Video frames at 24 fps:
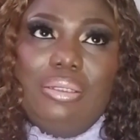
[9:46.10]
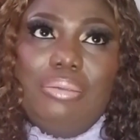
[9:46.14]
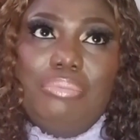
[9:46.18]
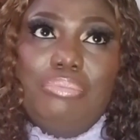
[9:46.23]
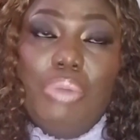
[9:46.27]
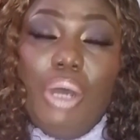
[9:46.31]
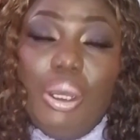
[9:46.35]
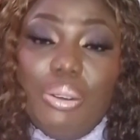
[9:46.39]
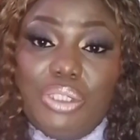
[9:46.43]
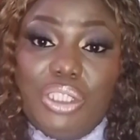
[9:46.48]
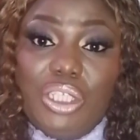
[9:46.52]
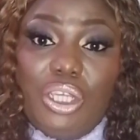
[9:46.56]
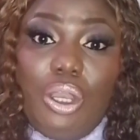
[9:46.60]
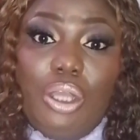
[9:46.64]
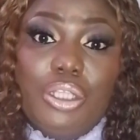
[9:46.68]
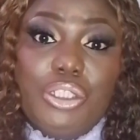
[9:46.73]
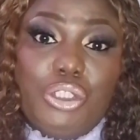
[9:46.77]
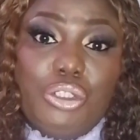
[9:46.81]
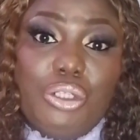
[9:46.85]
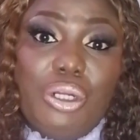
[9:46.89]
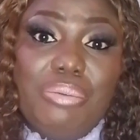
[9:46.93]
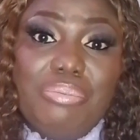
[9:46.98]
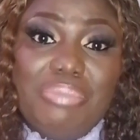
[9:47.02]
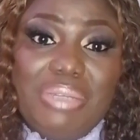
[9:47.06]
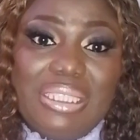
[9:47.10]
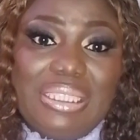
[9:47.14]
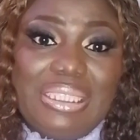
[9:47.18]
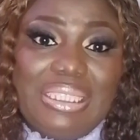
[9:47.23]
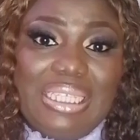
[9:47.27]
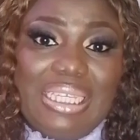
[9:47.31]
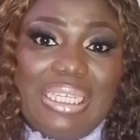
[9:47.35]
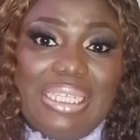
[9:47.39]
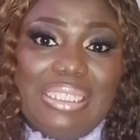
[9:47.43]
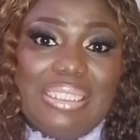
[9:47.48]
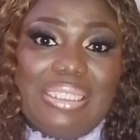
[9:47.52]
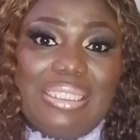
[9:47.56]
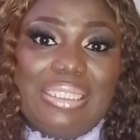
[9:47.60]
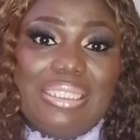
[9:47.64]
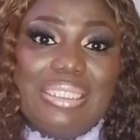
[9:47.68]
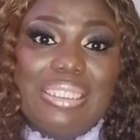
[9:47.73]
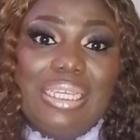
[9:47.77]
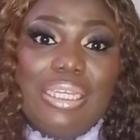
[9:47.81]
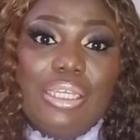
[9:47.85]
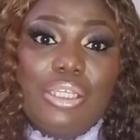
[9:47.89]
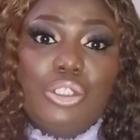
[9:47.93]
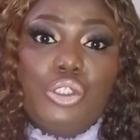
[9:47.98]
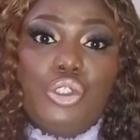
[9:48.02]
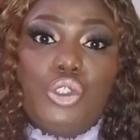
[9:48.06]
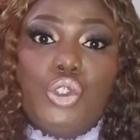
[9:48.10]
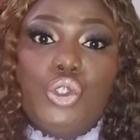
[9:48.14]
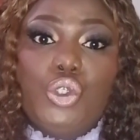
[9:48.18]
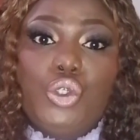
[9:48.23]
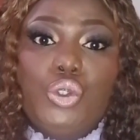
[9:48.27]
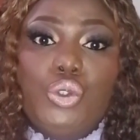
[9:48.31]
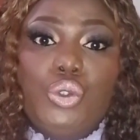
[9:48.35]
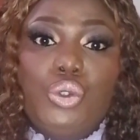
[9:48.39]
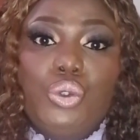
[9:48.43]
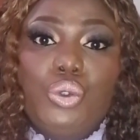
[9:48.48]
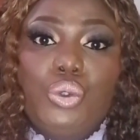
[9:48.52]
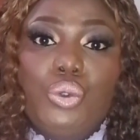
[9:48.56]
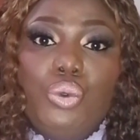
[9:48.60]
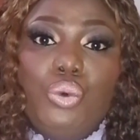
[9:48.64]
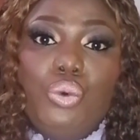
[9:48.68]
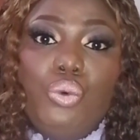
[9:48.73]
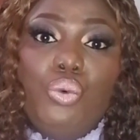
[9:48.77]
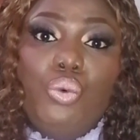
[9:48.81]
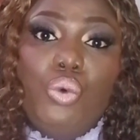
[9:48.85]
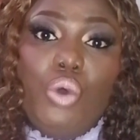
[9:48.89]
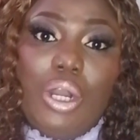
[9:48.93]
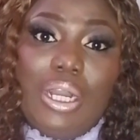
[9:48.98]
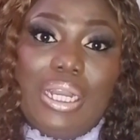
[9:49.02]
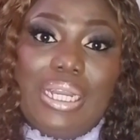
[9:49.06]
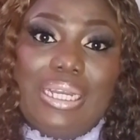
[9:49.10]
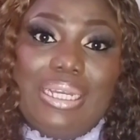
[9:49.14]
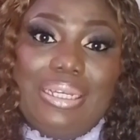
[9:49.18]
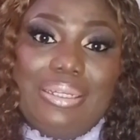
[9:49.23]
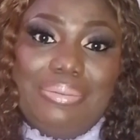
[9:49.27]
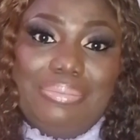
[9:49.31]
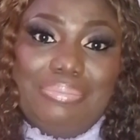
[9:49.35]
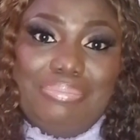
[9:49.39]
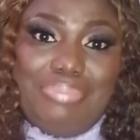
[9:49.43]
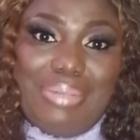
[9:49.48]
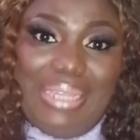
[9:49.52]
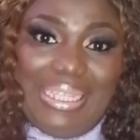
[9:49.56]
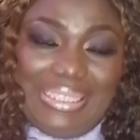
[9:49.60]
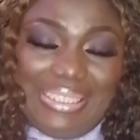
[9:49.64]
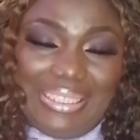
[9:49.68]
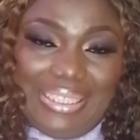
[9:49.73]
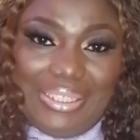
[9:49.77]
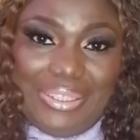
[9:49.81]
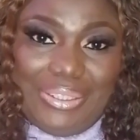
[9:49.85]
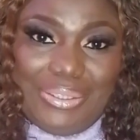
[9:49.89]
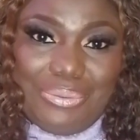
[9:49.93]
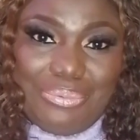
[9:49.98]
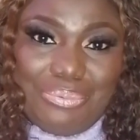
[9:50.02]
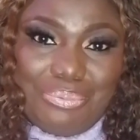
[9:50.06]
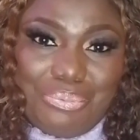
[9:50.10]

multicultural meetings to work better.